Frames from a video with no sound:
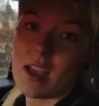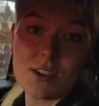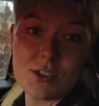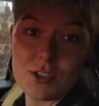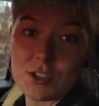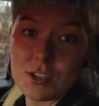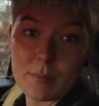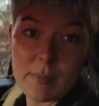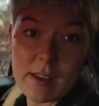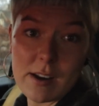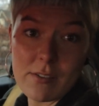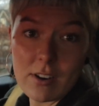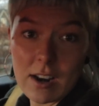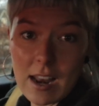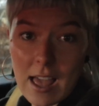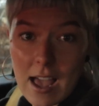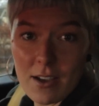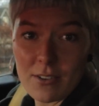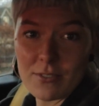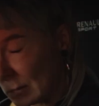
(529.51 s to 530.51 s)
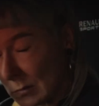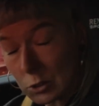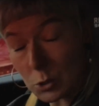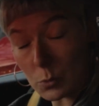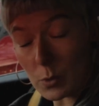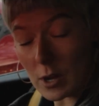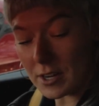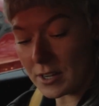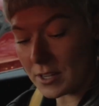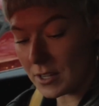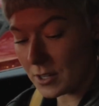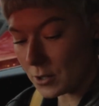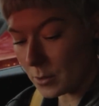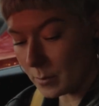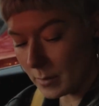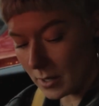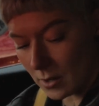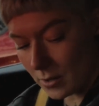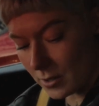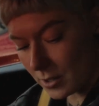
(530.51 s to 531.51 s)
and just a bit of a laugh. So why don't you
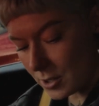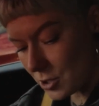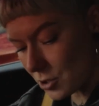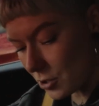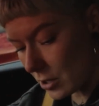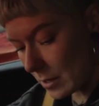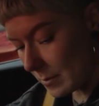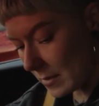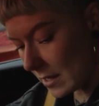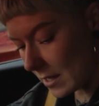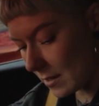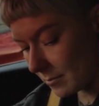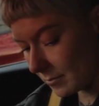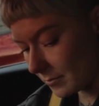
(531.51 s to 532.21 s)
come along and join me?